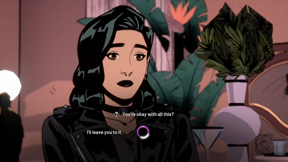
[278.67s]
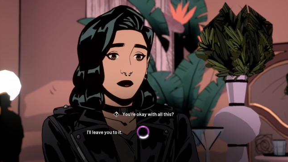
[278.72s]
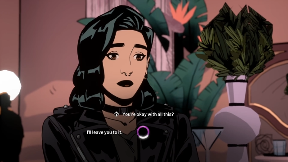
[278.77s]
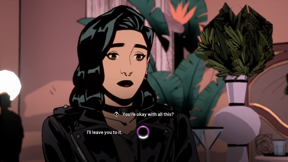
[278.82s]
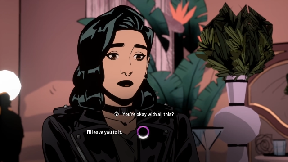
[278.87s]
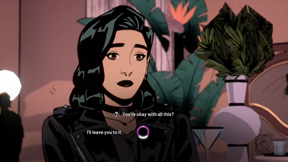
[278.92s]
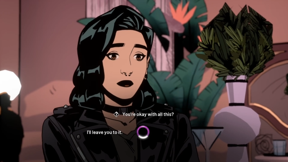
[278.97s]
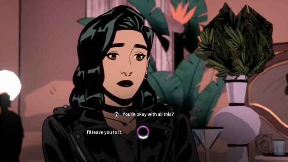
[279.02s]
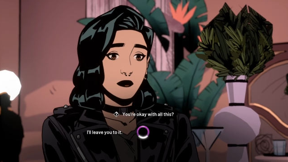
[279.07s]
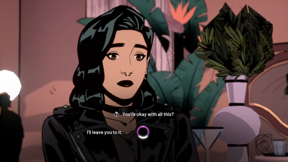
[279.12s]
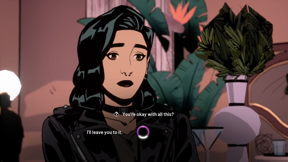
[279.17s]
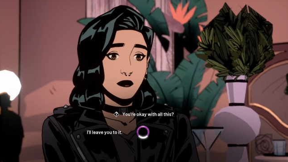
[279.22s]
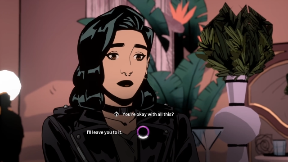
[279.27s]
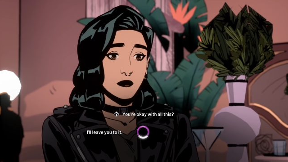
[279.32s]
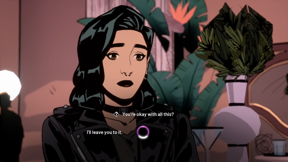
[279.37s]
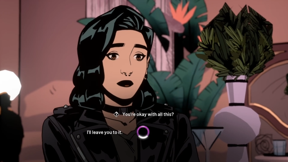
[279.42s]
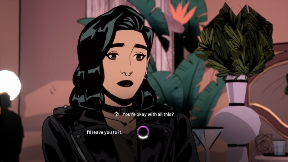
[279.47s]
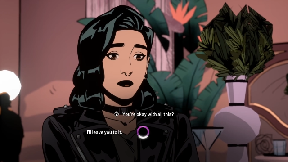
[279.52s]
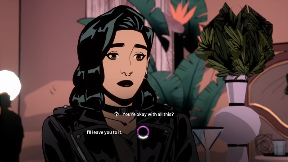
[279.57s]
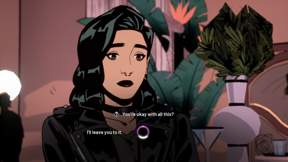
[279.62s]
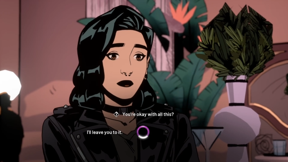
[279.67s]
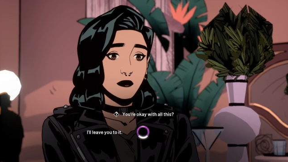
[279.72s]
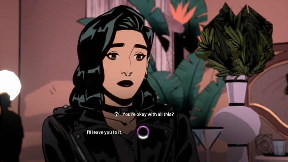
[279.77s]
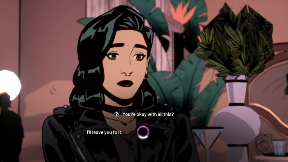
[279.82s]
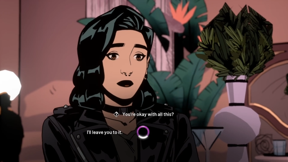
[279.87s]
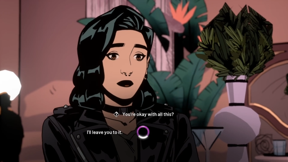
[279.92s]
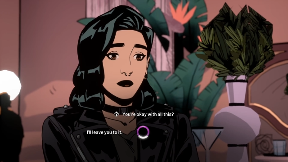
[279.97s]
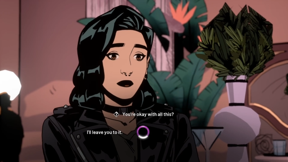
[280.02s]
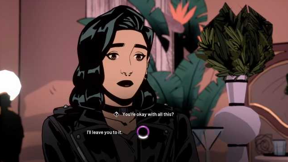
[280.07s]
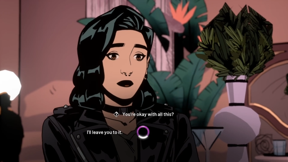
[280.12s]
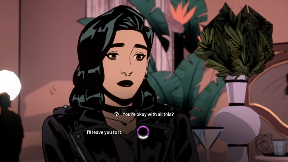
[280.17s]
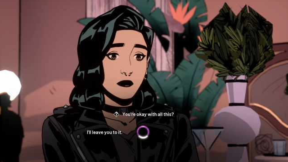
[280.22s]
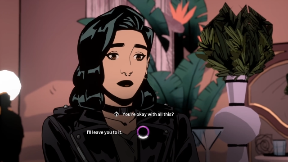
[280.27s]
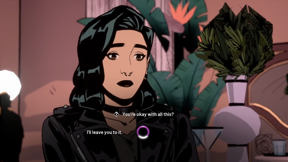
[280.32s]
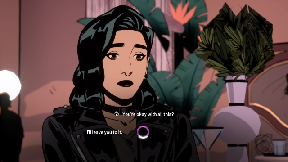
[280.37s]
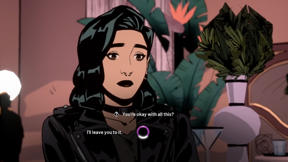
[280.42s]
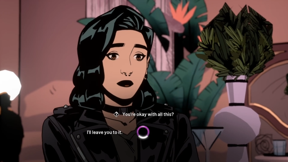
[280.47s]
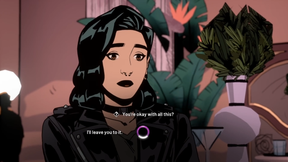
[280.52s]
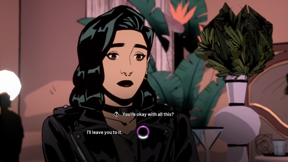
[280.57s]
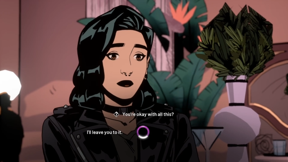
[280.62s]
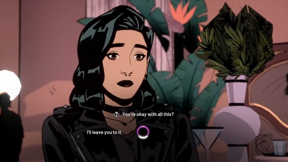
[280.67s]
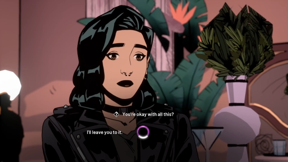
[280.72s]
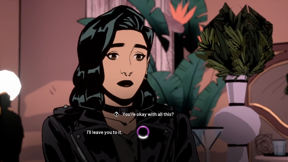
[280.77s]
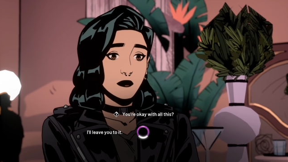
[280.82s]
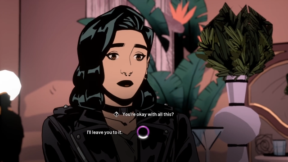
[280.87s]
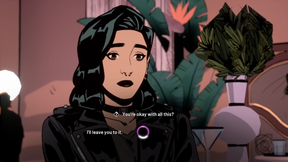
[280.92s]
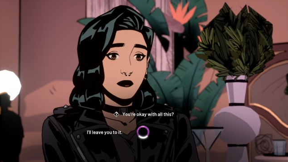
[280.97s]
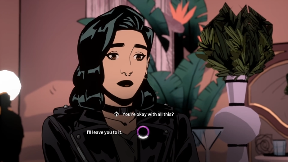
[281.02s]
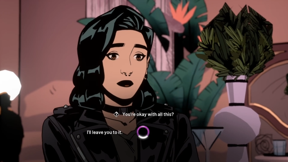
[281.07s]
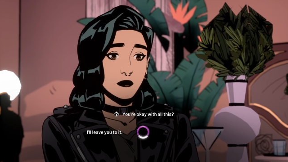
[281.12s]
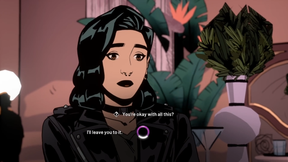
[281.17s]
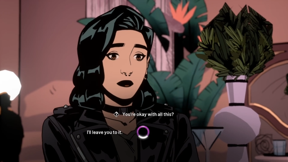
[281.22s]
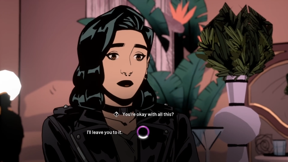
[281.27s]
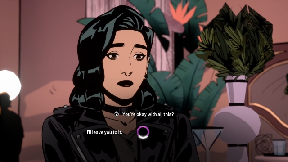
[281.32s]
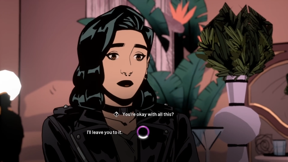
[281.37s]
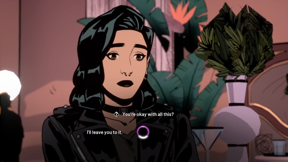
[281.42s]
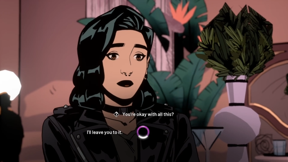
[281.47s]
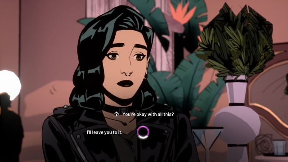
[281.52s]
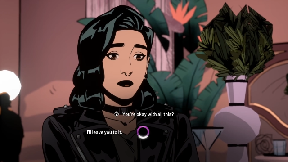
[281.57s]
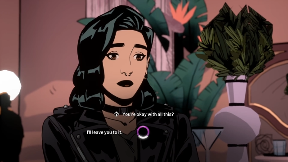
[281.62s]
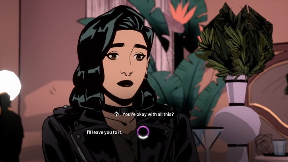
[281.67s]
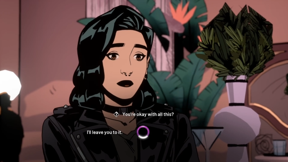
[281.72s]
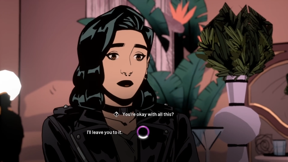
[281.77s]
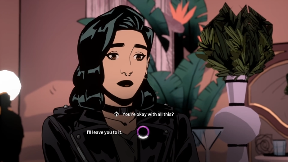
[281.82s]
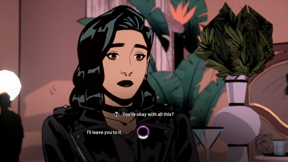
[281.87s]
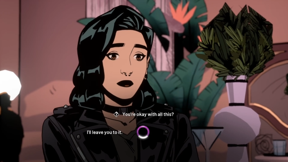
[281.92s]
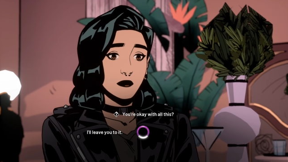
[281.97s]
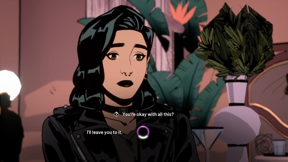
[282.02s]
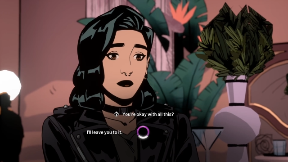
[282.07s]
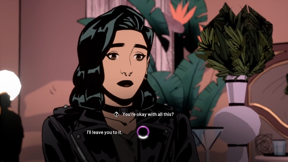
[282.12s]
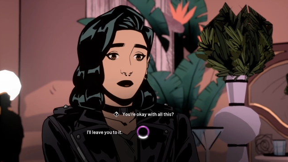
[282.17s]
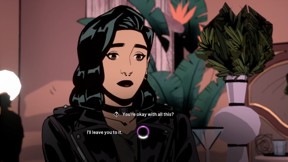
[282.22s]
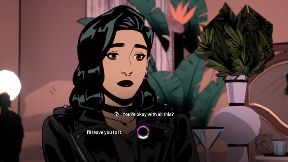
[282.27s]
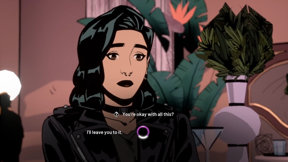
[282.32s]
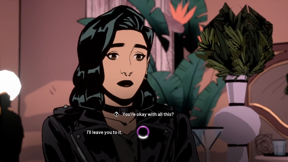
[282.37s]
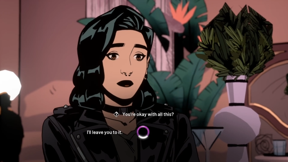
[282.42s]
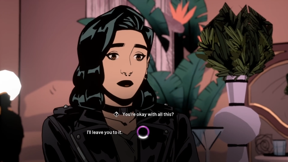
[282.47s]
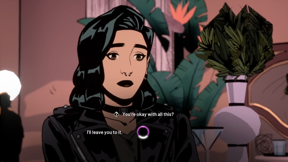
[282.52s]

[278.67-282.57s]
(silence)